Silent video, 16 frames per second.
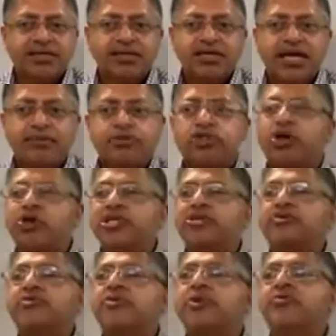I'm sure she
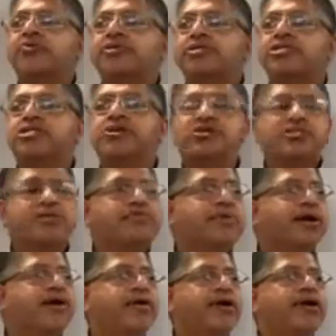would choose to
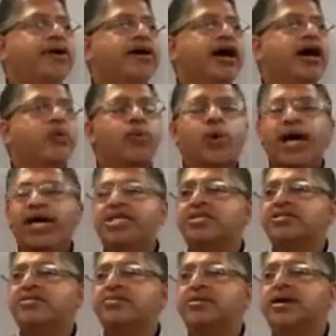marry a
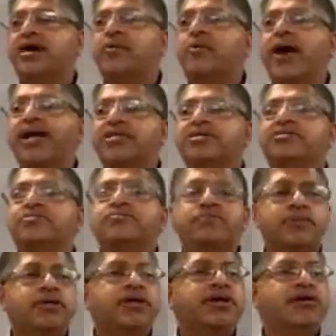righteous
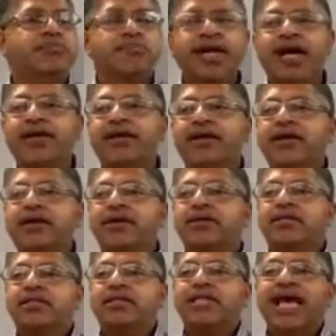young man
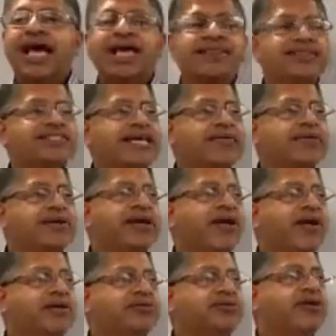that had the same
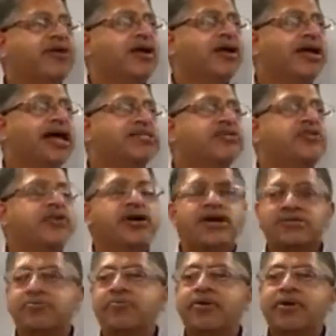character as her
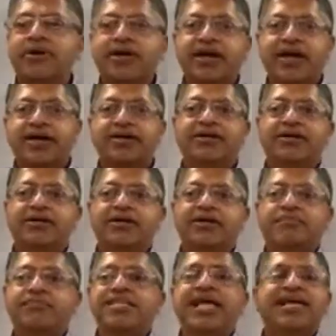cousin Mordecai.
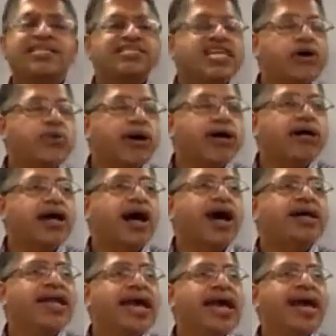But that's not what
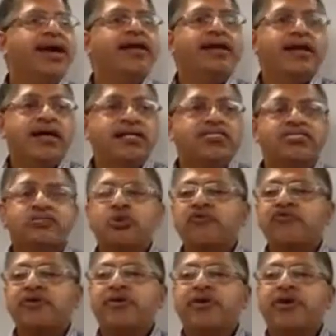God had in store
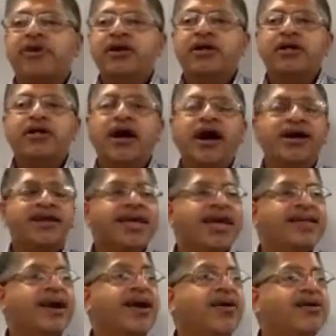for her. God
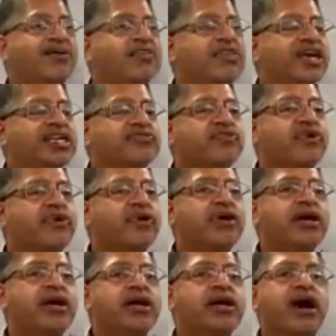had higher things for her.
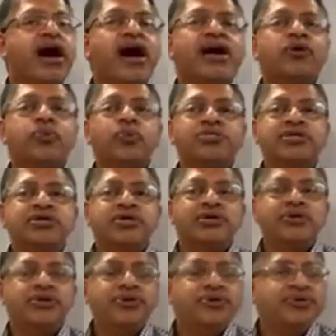God was going to
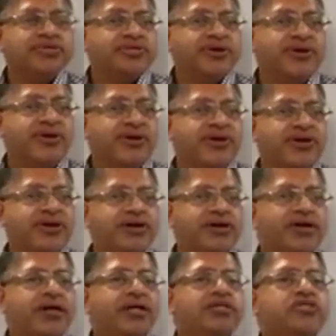use her
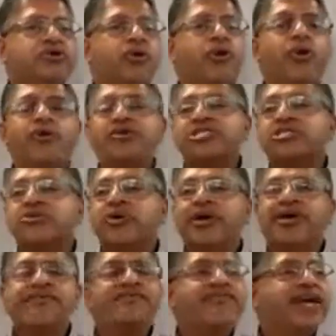to
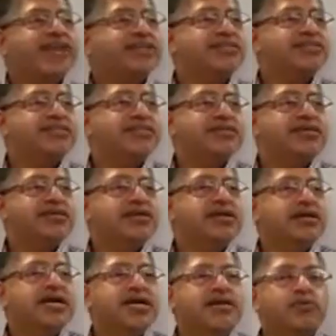orchestrate events
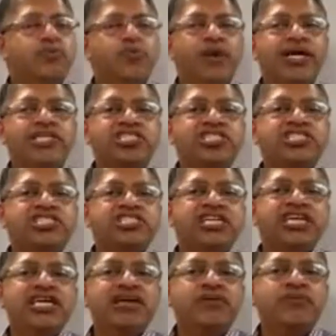in which
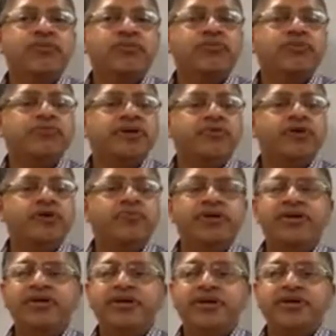she would be
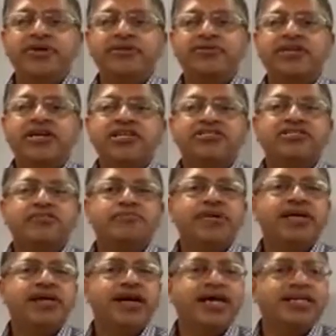used to
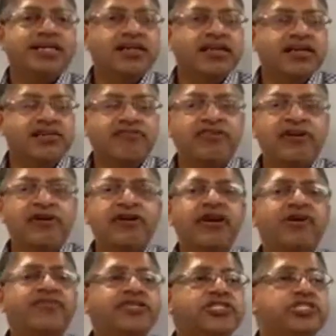be a deliverer
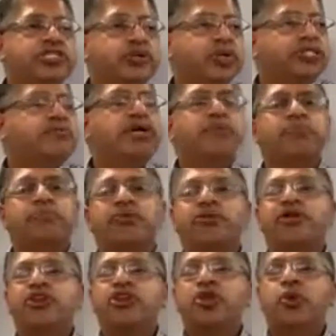of the Jewish people
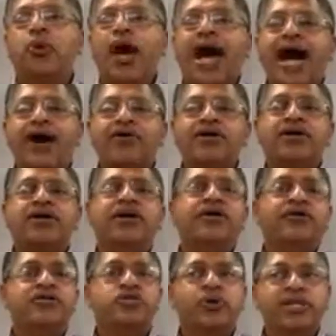throughout
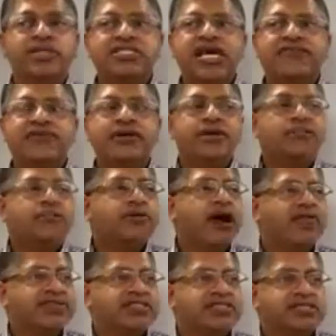127
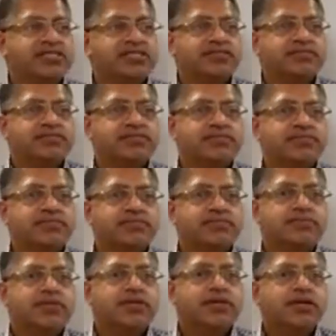provinces.
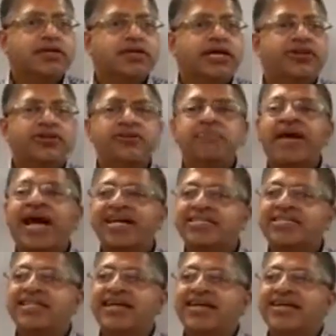Can you
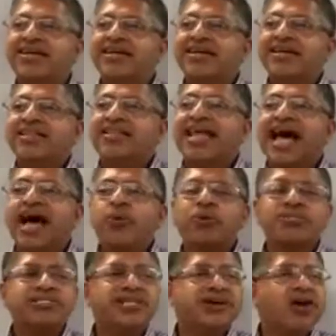imagine that? That
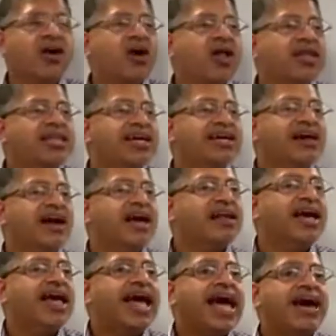was the calling that God
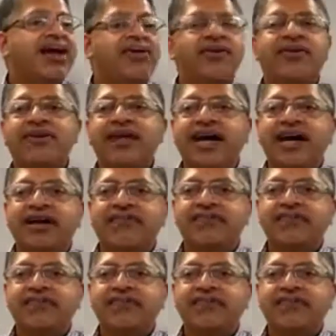had on her life.